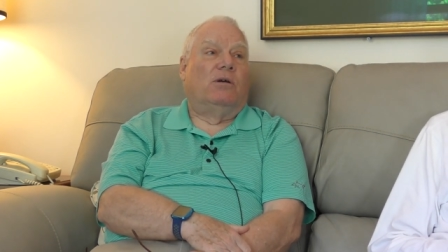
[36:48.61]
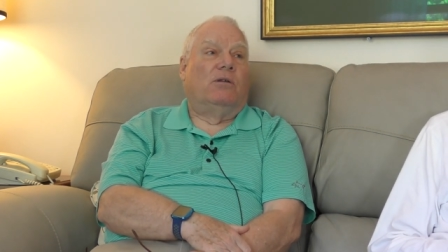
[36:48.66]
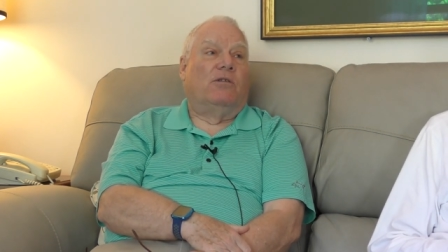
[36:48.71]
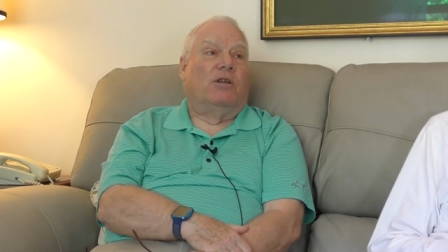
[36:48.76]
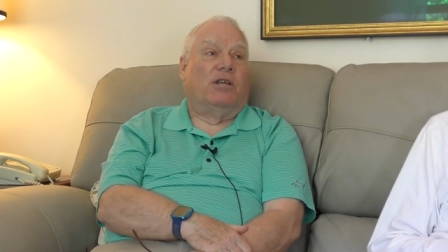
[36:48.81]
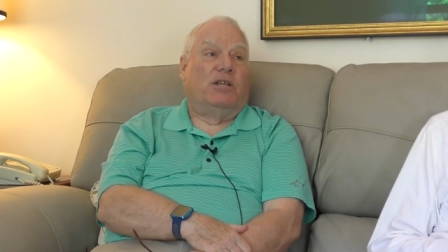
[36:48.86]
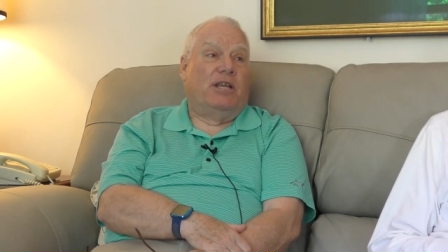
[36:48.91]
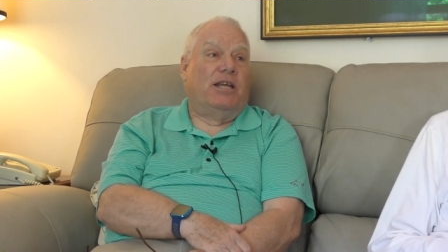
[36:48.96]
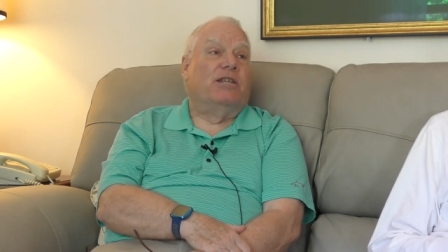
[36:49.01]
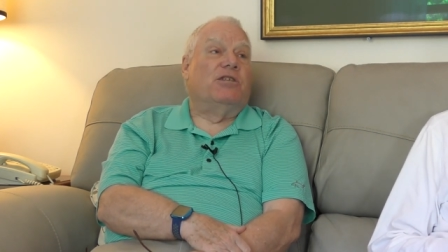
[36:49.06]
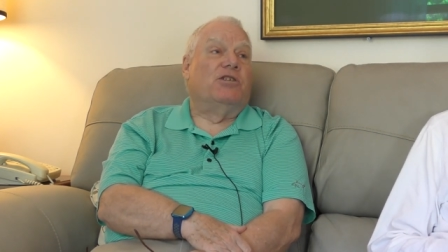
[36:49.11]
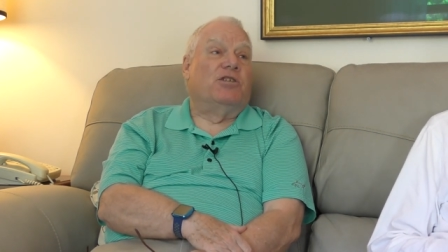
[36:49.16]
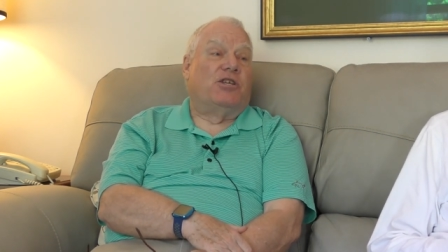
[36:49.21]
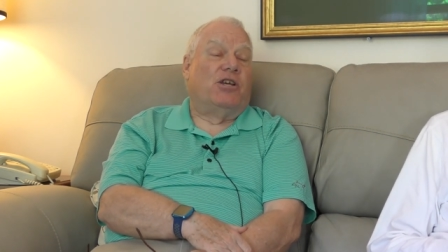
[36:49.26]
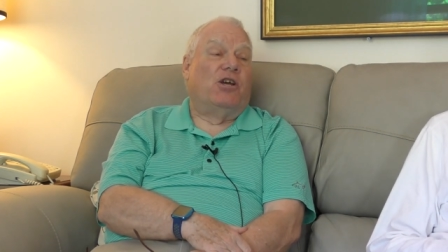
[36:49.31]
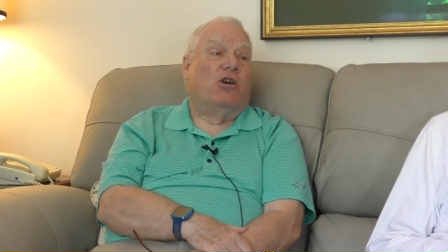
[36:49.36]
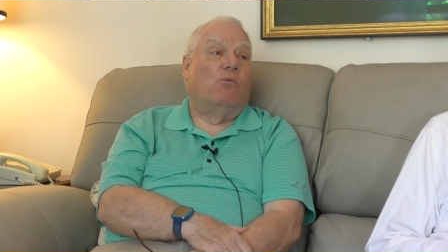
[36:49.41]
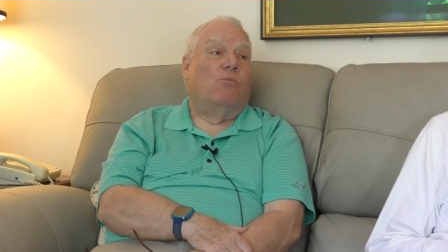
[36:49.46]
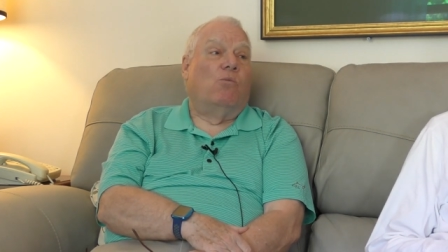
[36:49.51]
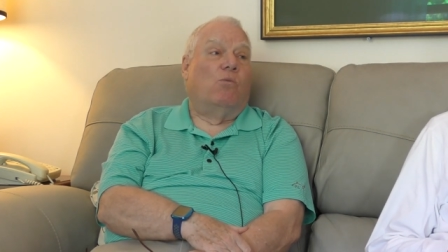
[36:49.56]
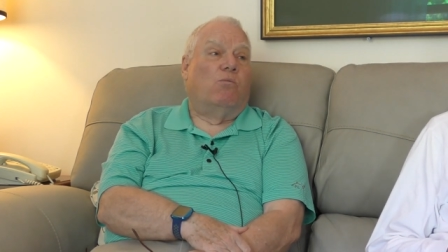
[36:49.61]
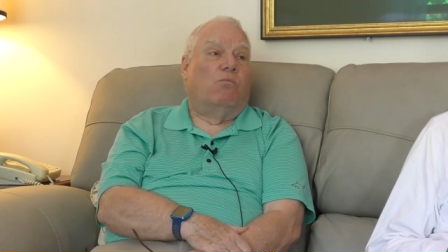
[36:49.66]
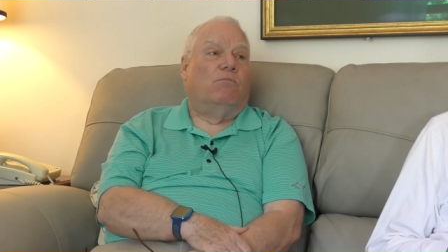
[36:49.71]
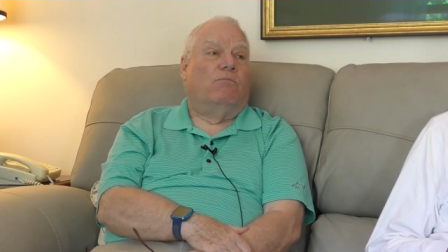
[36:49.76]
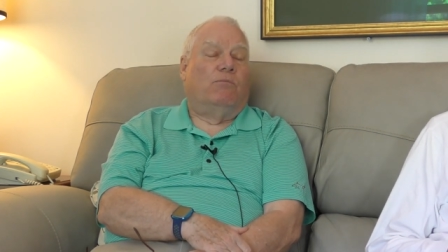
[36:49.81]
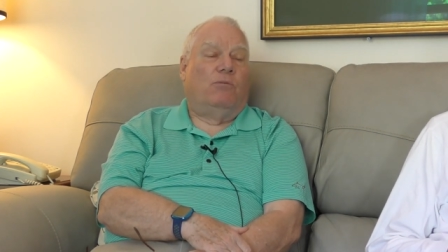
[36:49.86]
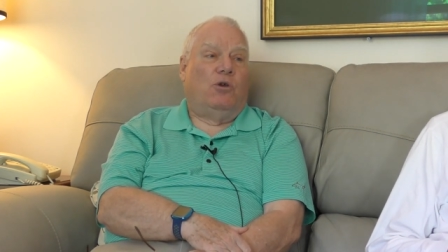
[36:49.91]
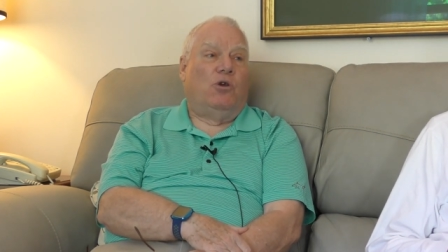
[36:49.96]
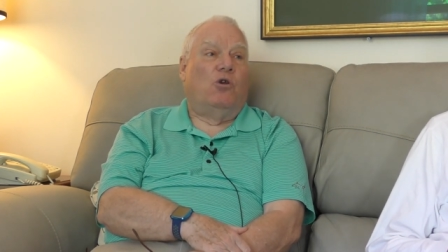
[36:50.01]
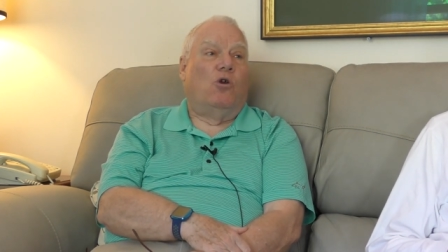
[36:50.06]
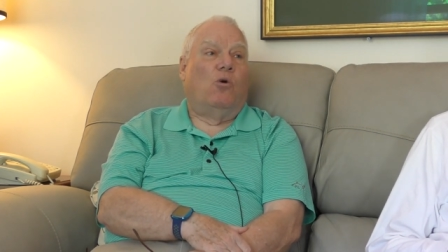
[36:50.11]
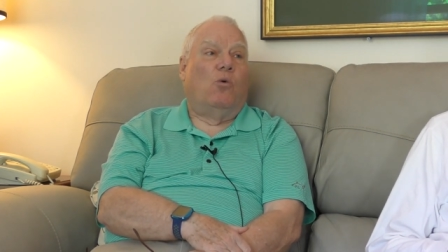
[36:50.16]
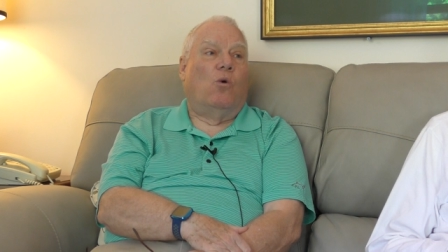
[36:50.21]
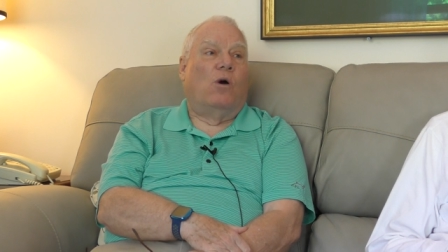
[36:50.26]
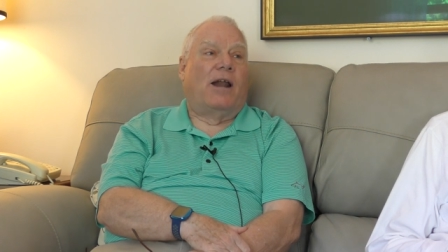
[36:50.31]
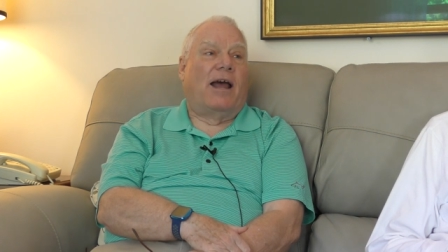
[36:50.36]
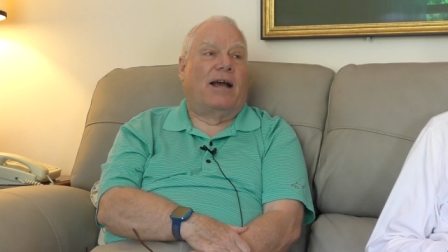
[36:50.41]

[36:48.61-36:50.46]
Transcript: that didn't see them, you know, went